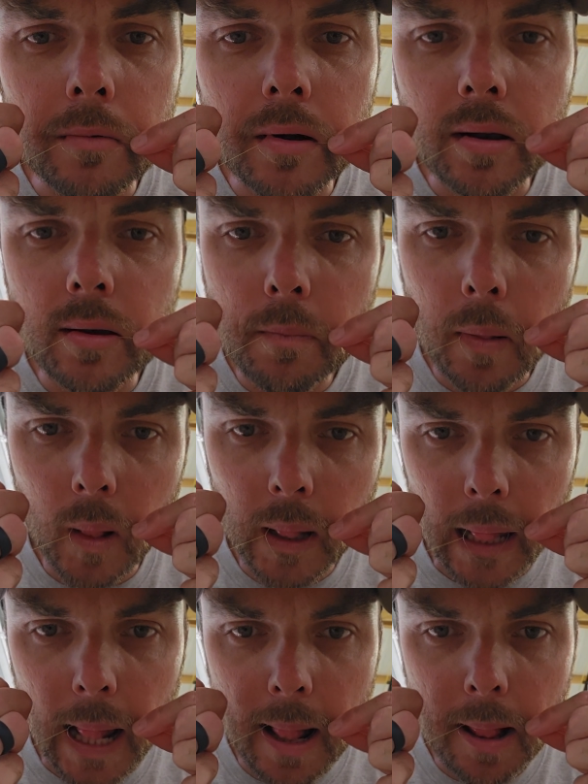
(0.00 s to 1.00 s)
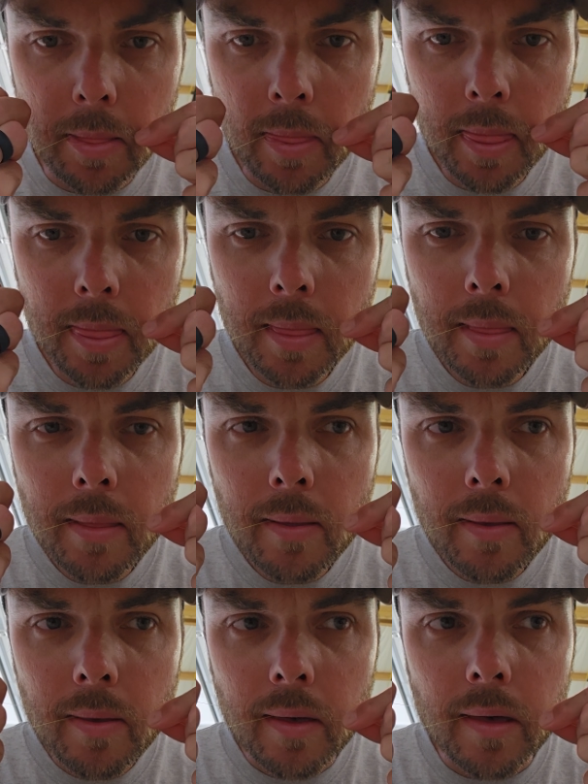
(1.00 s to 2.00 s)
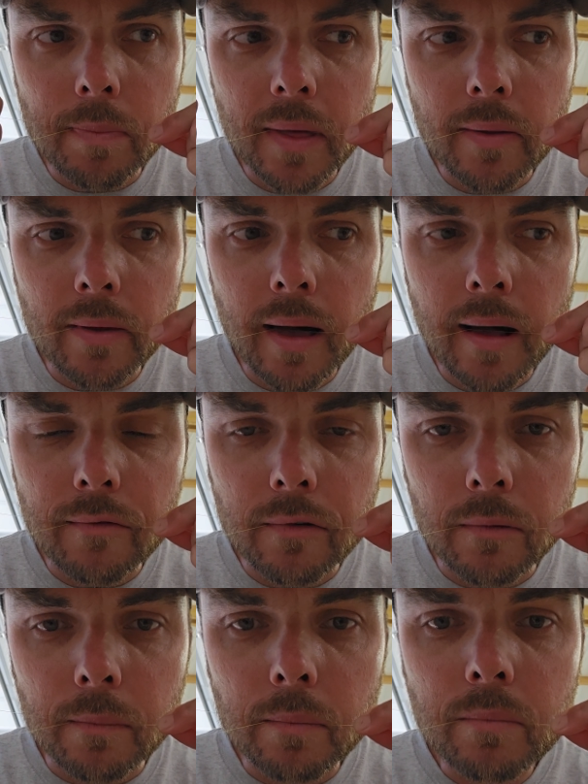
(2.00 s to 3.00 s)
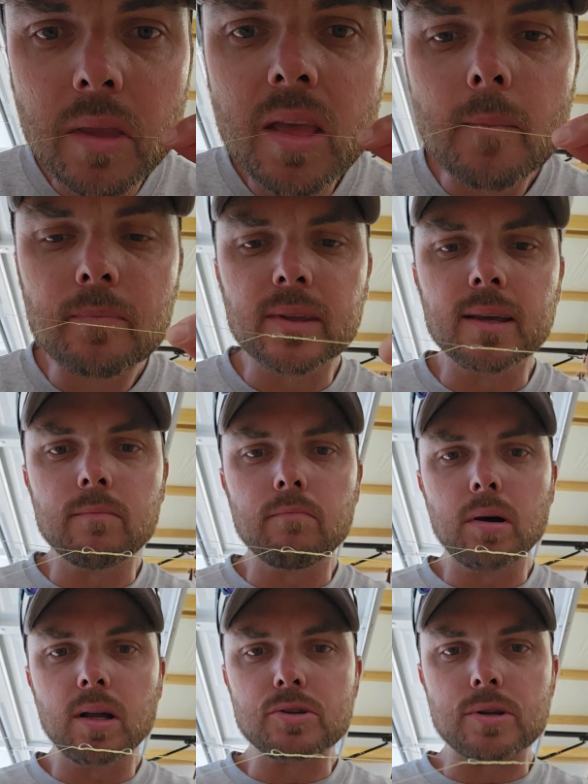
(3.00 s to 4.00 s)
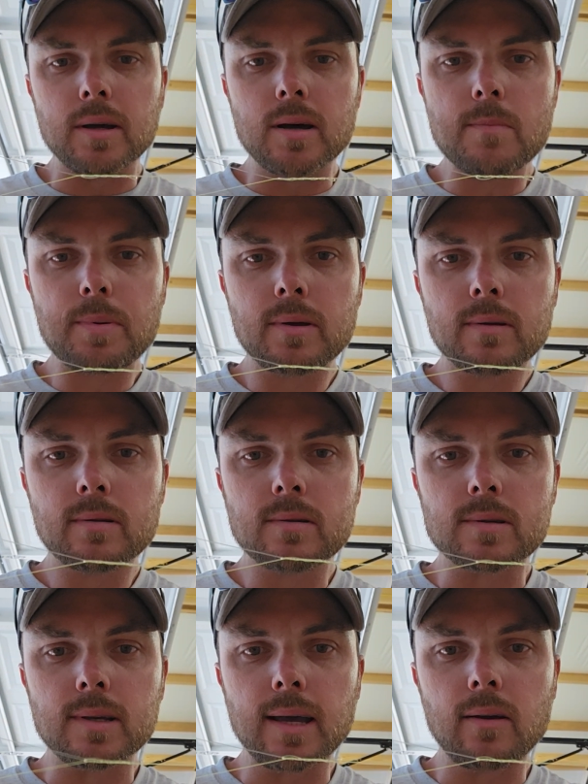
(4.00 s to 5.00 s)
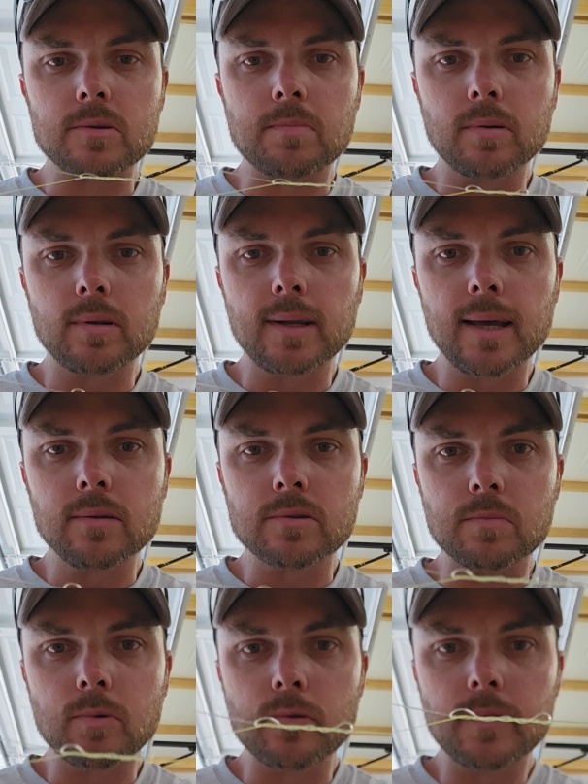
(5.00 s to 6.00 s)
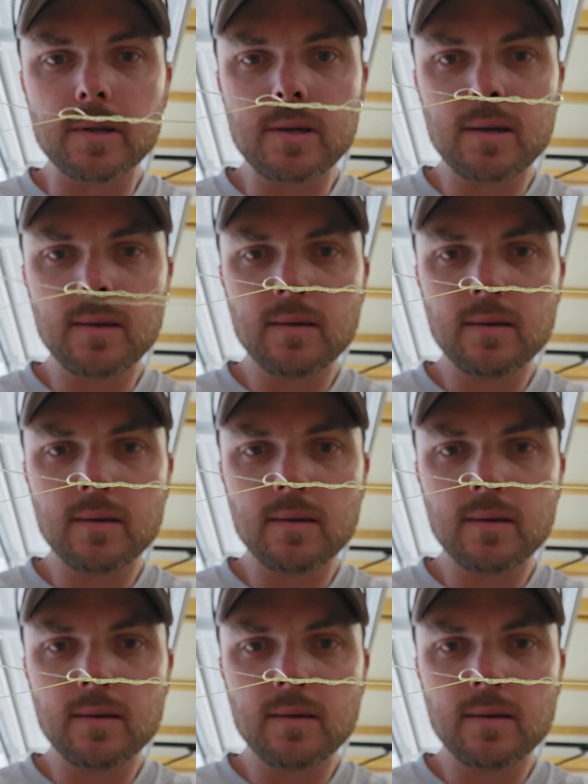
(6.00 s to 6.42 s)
Wet it, pull it down, keep that knot from getting bunched up. See how it's pulling down smoothly.